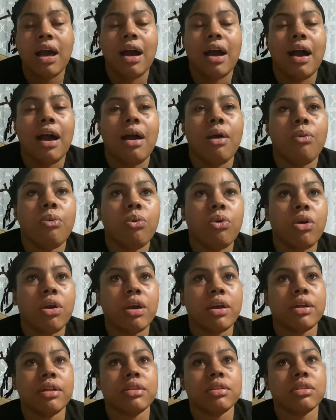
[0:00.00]
I
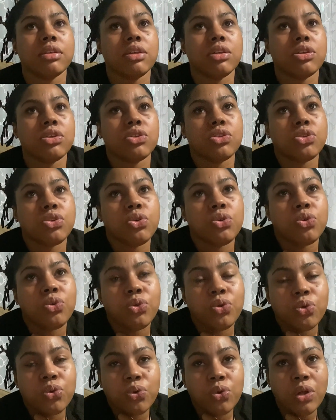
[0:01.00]
want
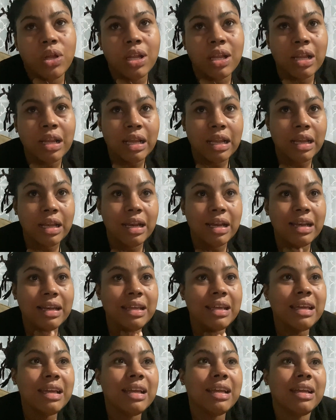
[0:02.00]
to
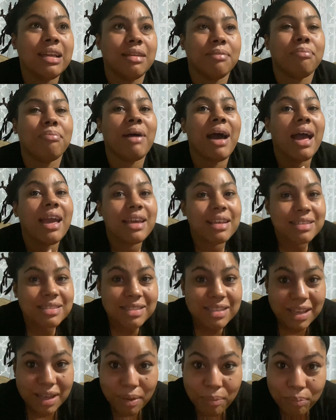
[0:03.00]
lead by
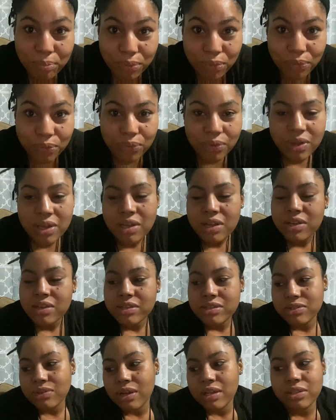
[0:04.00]
example.
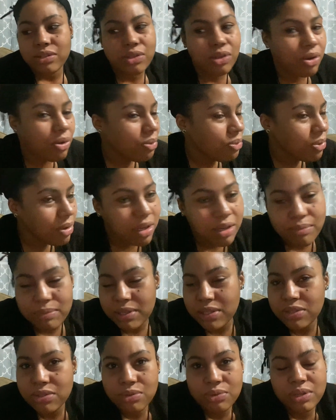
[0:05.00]
So I don't want to be
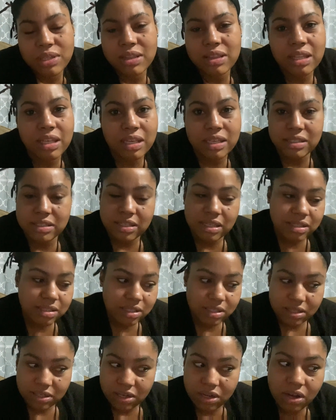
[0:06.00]
doing things that's
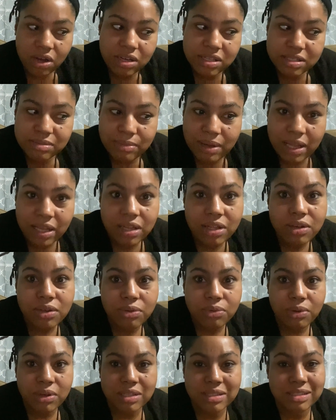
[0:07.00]
going to cause my little
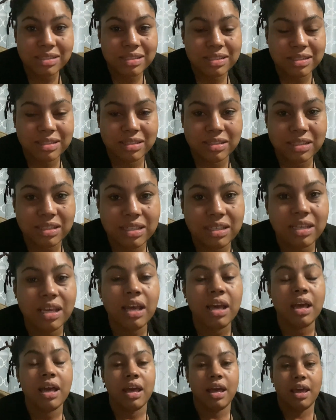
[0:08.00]
ones to see
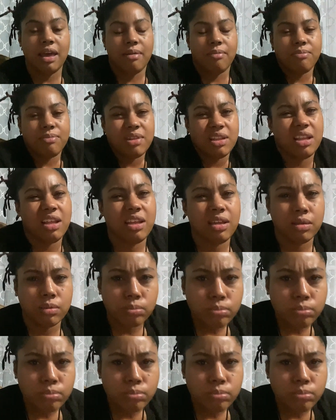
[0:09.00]
and be like,